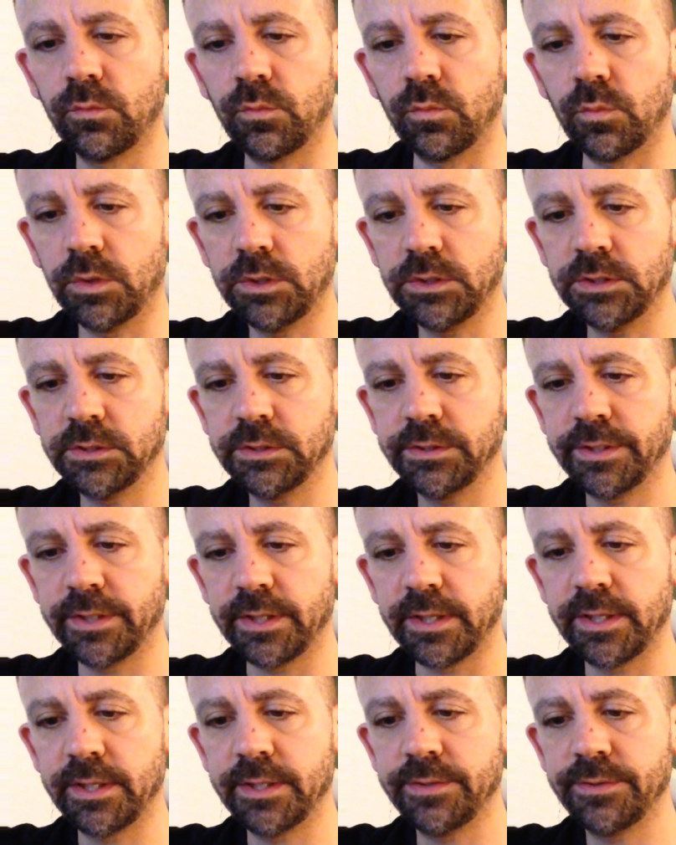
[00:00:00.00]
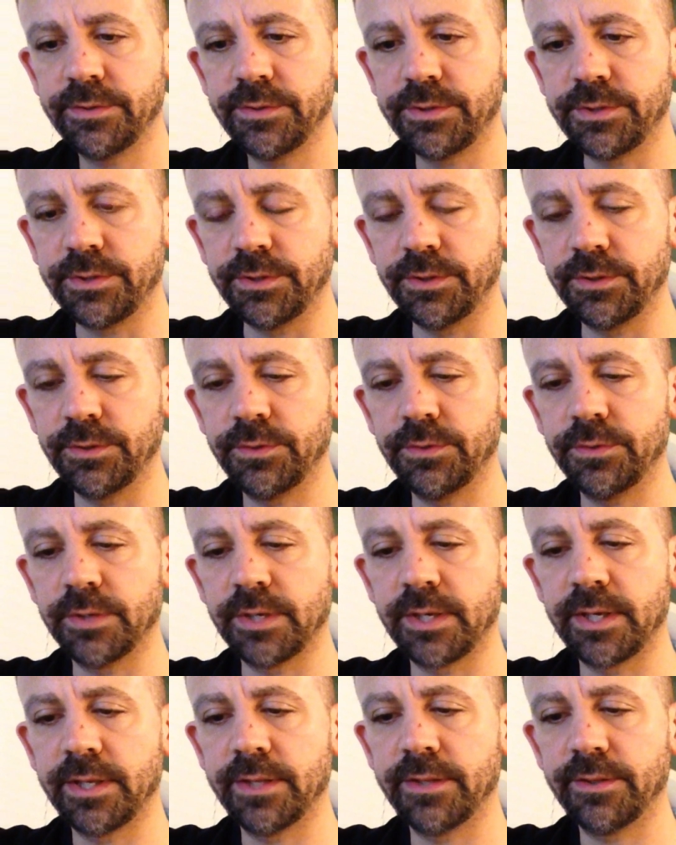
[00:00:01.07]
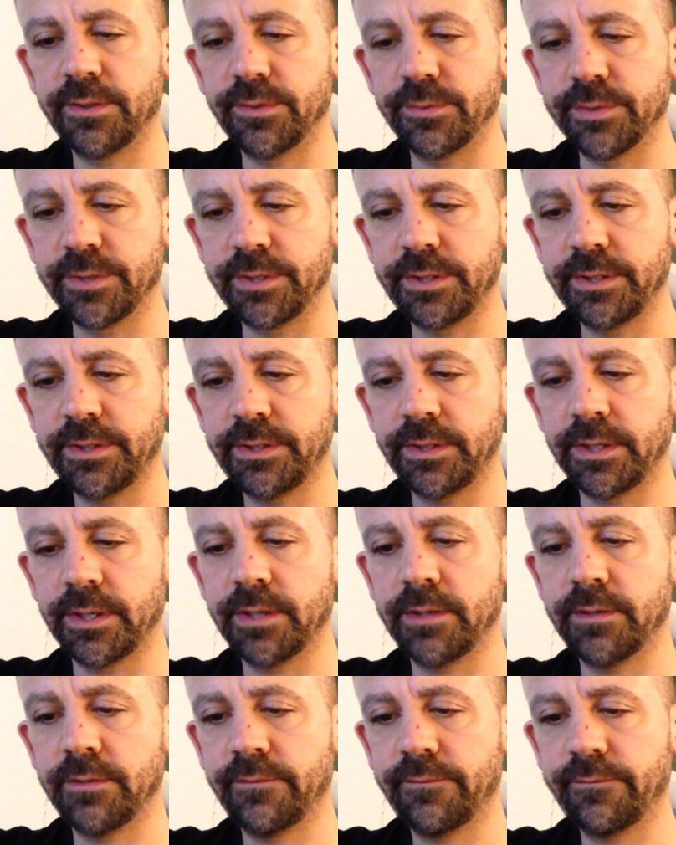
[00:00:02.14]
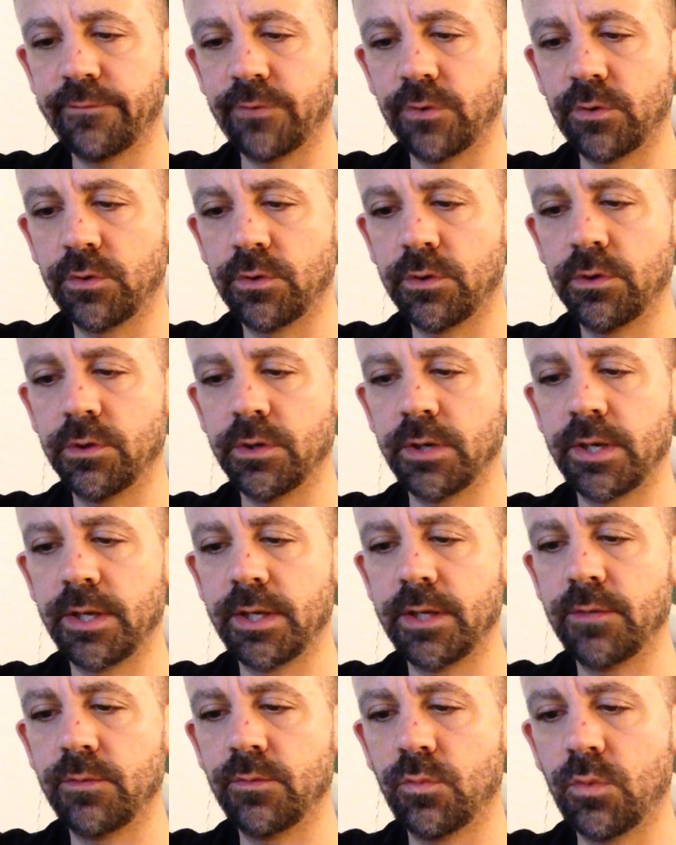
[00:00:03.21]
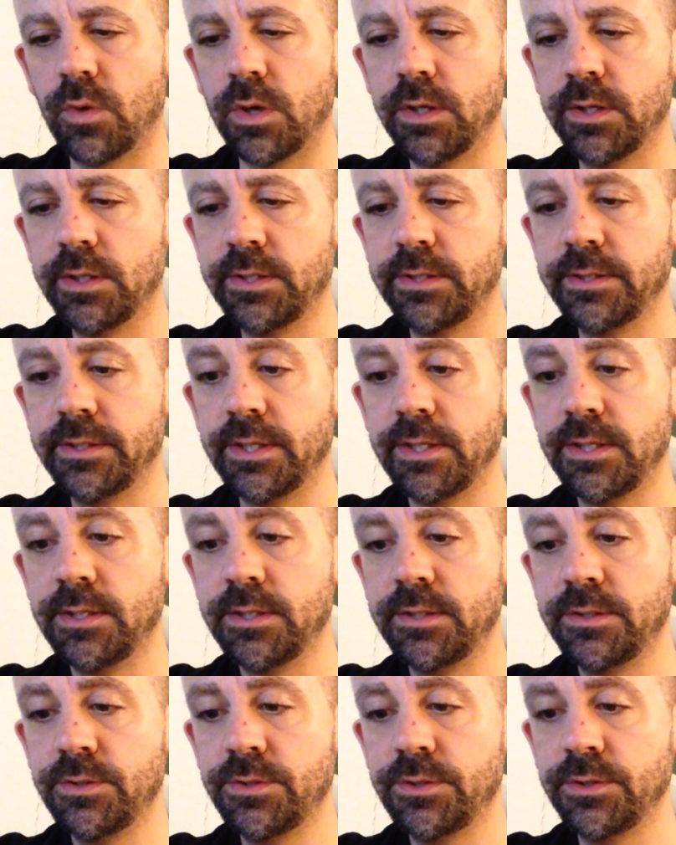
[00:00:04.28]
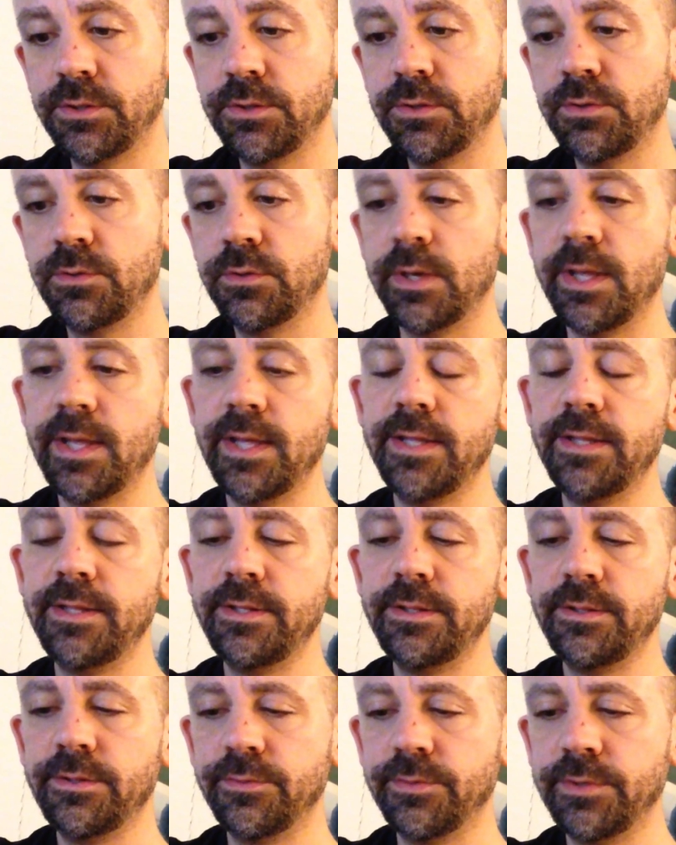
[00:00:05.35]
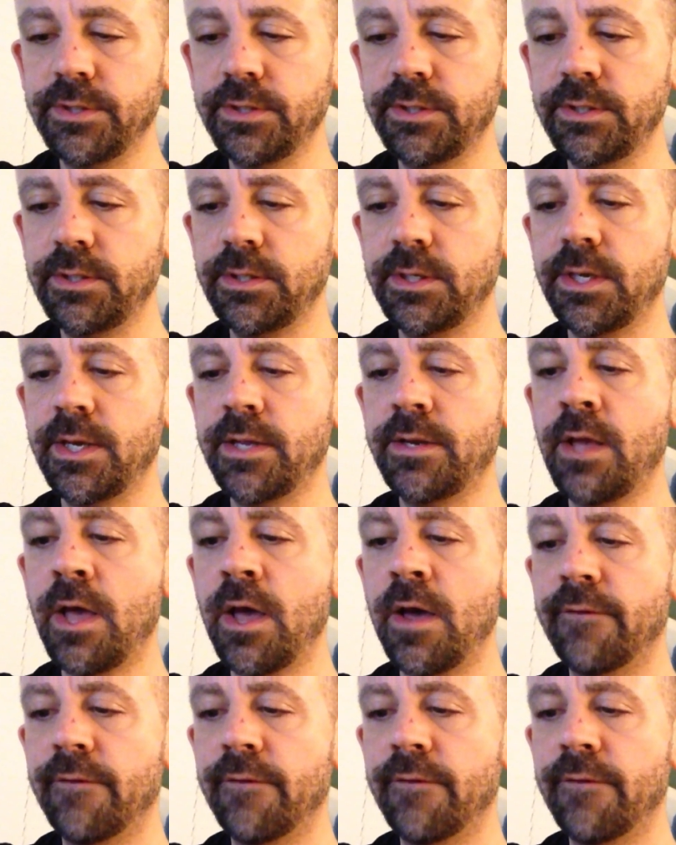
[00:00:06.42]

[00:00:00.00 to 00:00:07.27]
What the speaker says: 1 and 2 and 3 and 4 and 1 and 2 and 3 and